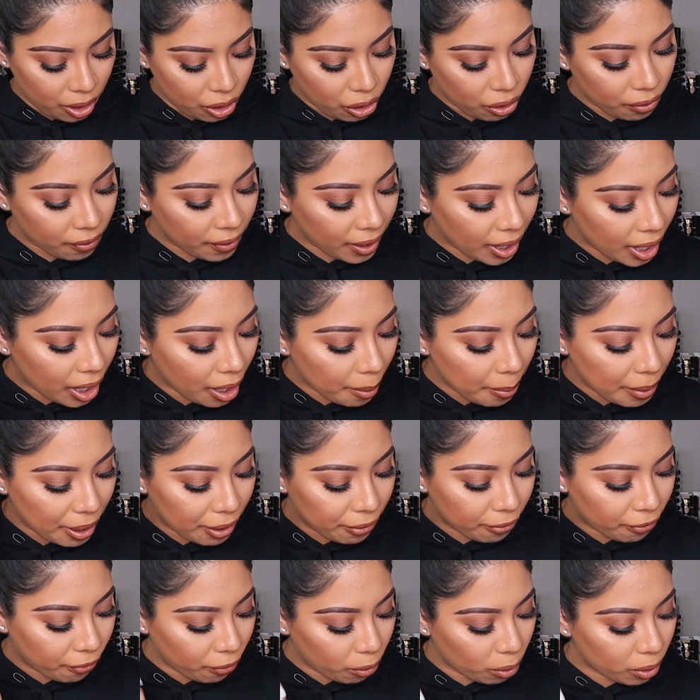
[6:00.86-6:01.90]

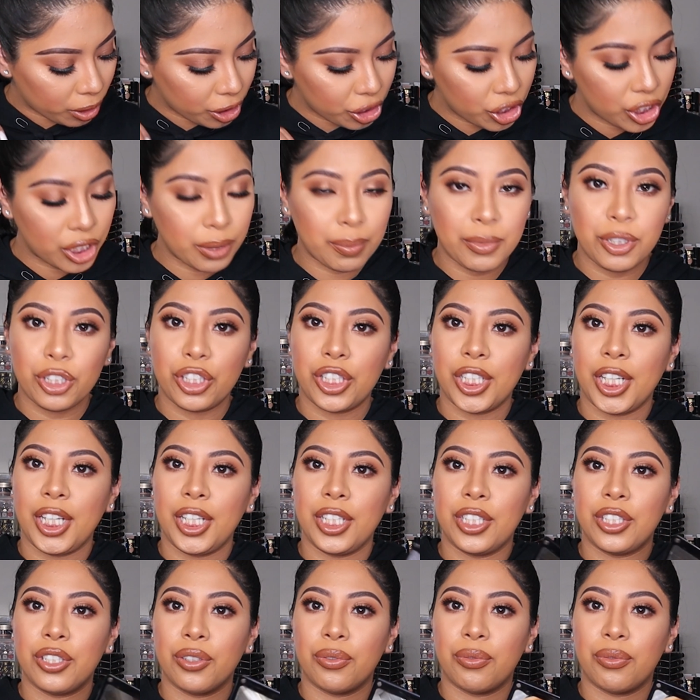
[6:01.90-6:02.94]
about 4 shimmer shades.